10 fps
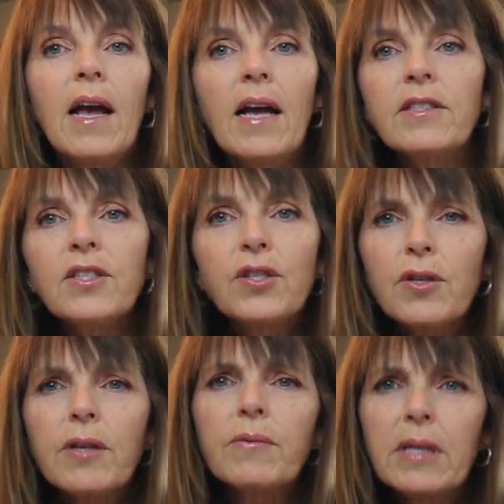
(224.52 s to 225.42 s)
And
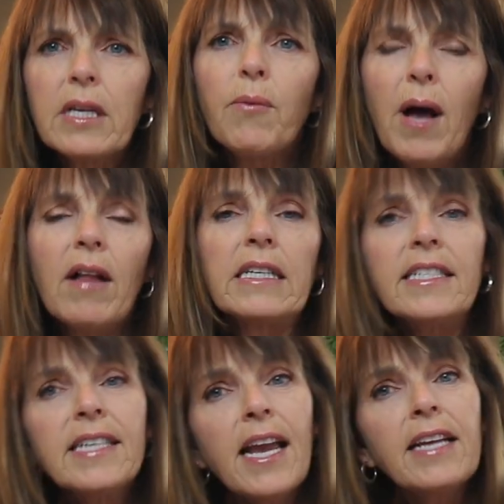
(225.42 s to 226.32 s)
stir it really well.
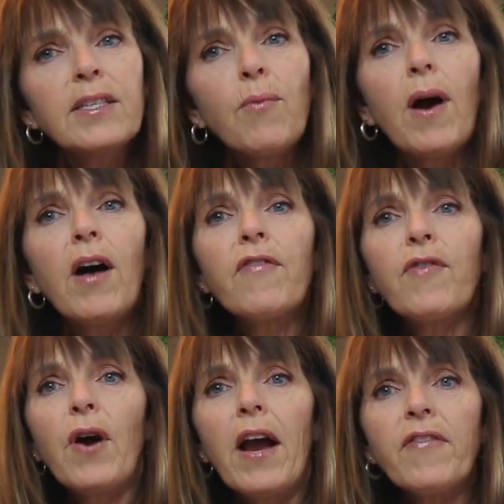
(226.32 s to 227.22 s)
It takes a while
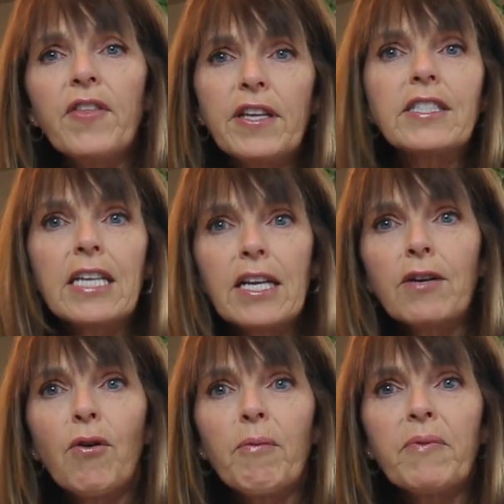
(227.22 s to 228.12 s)
for everything to get
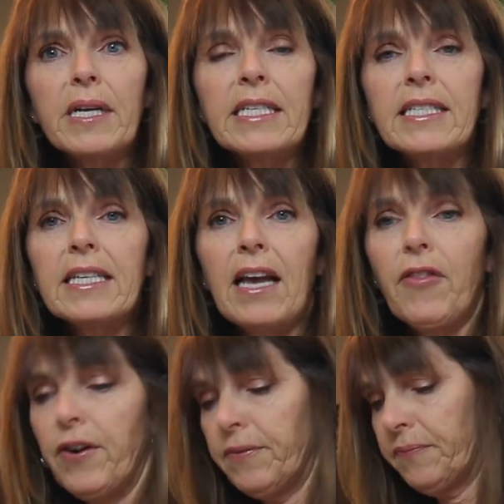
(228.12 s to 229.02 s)
incorporated
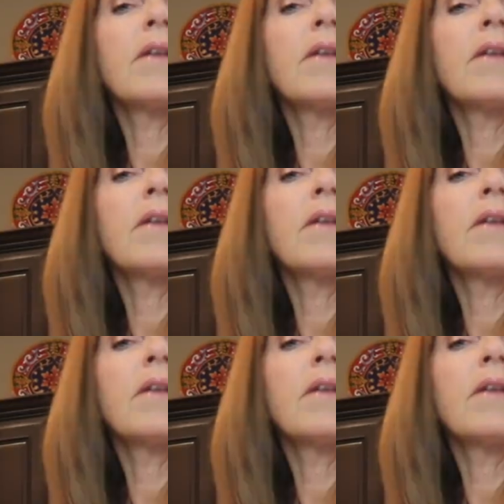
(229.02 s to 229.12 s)
together.